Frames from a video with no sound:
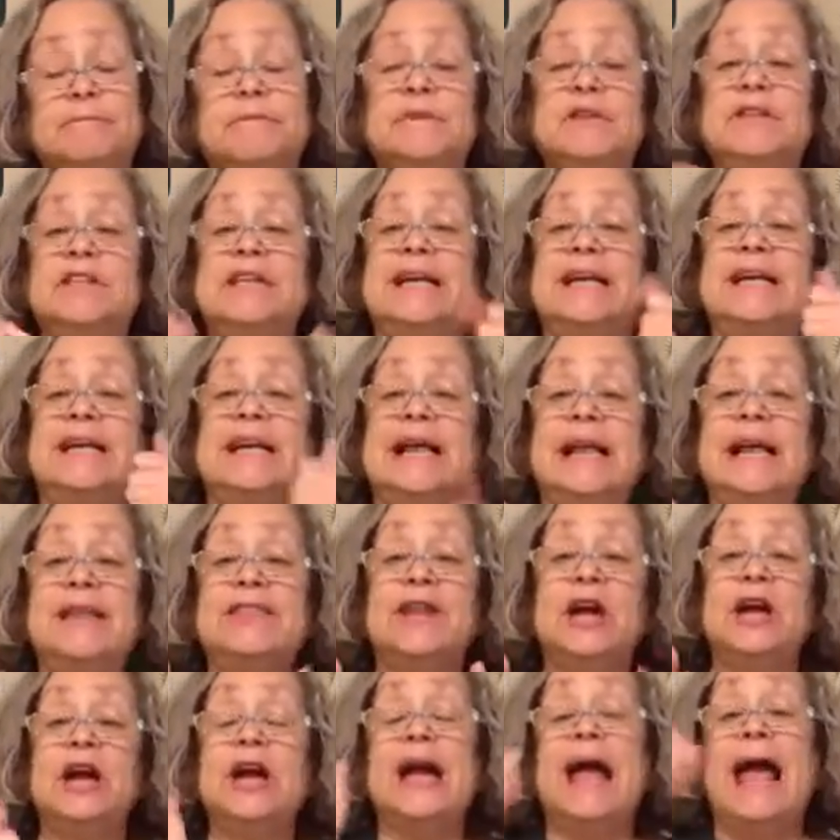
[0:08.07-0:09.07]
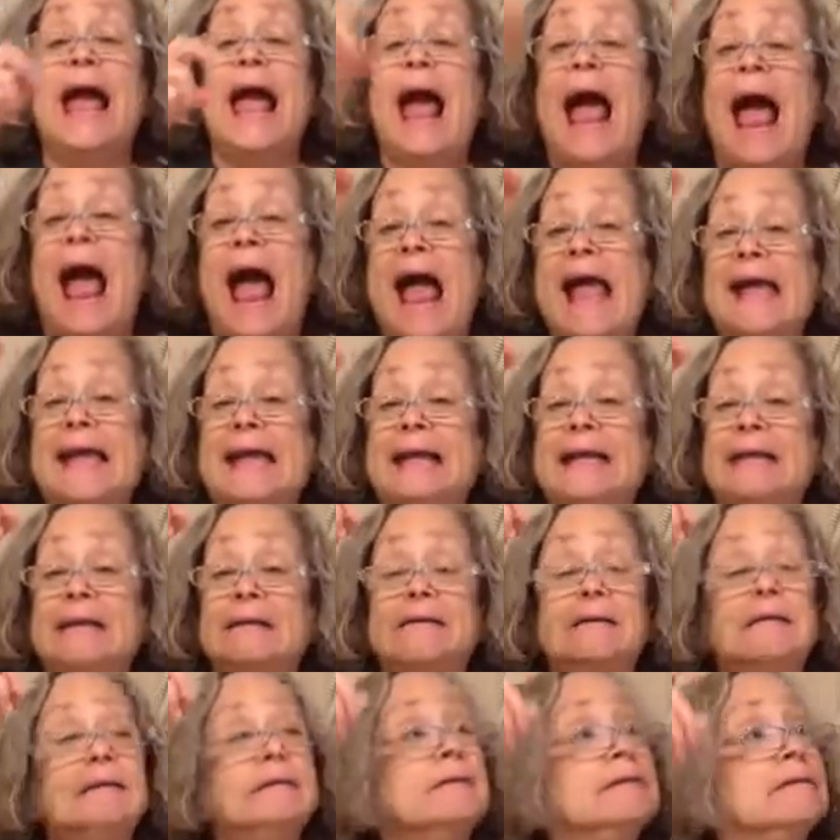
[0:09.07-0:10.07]
You can either hang it
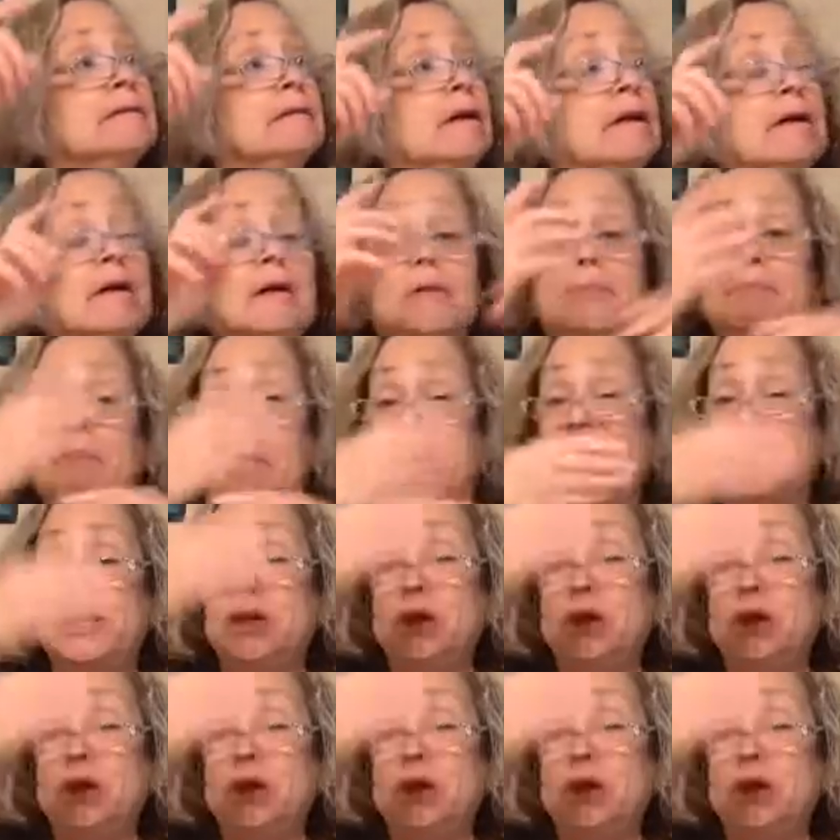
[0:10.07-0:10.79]
by